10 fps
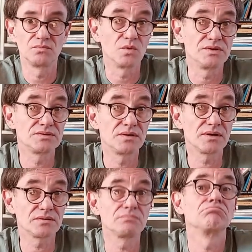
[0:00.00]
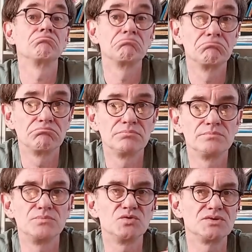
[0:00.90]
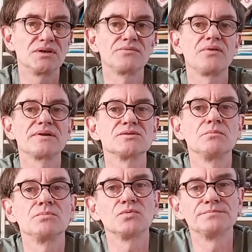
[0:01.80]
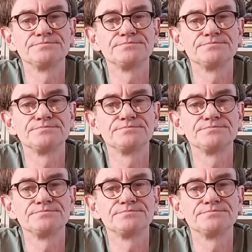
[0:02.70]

What is that? Music, for example.